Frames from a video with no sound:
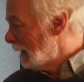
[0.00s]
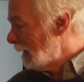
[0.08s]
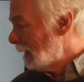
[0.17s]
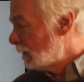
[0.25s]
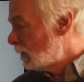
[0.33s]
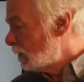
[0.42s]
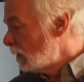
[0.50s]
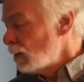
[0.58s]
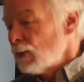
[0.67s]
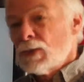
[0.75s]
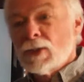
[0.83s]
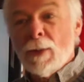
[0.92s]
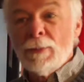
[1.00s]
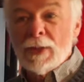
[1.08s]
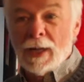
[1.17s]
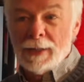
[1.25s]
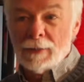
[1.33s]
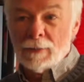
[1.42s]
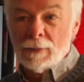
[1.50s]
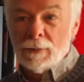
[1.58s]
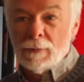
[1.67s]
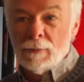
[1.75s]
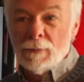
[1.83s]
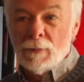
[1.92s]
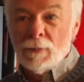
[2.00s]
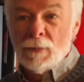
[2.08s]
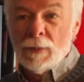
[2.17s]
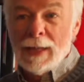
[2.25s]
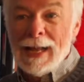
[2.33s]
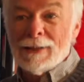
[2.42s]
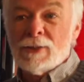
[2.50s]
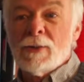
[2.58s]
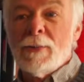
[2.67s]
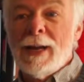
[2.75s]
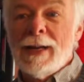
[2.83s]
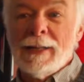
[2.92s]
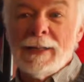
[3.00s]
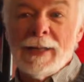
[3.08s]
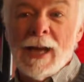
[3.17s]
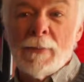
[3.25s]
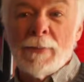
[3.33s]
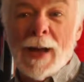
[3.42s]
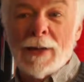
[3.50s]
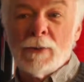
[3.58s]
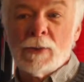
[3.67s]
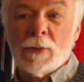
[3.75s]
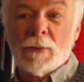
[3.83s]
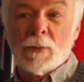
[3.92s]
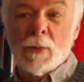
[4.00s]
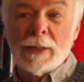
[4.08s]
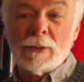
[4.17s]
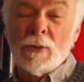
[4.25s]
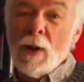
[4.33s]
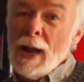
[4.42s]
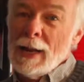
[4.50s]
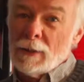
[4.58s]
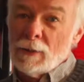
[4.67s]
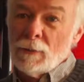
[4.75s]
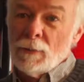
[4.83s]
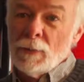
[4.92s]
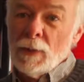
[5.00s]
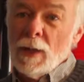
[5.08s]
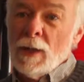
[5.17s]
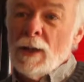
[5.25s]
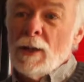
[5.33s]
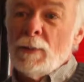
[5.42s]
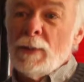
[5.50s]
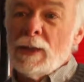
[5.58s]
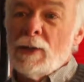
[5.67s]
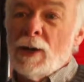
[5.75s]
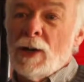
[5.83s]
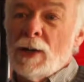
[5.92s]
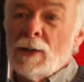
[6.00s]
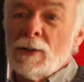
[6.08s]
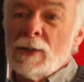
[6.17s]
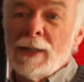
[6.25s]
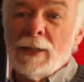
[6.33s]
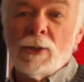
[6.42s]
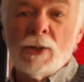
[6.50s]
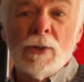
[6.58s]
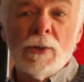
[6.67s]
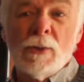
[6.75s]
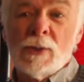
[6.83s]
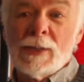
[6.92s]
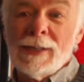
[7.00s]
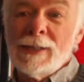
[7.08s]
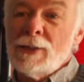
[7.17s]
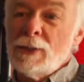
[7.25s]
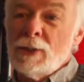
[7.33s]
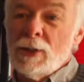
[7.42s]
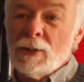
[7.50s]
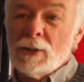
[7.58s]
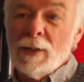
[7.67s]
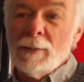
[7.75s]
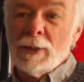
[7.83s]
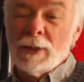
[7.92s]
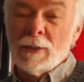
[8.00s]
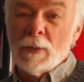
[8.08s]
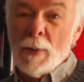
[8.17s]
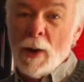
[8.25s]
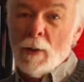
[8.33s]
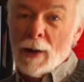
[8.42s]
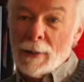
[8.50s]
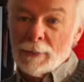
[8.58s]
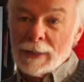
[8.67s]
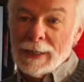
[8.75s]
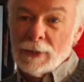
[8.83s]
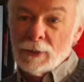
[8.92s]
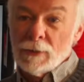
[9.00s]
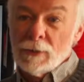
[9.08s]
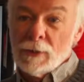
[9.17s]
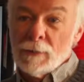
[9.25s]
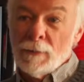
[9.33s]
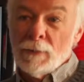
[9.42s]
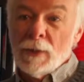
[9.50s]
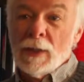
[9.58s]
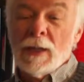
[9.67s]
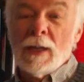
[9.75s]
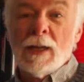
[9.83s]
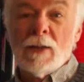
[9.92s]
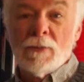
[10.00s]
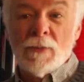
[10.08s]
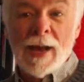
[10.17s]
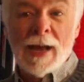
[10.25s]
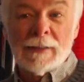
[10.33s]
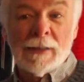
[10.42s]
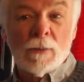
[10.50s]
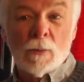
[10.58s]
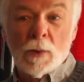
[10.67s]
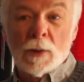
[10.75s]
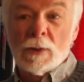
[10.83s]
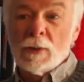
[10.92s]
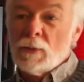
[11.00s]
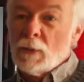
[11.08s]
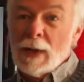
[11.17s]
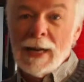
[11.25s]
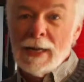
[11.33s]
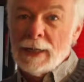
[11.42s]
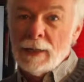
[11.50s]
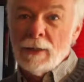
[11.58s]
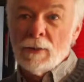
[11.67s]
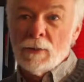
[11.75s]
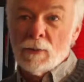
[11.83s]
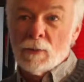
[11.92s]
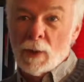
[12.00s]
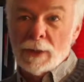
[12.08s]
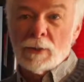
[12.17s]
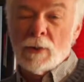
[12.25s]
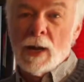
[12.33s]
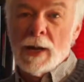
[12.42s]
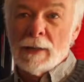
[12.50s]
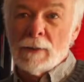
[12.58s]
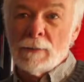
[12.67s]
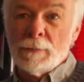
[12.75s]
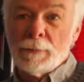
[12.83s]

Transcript: It's subtitled Estimating the Hypotenuse of a Right Triangle because its use isn't just limited to power applications. In fact, it works for any right triangle.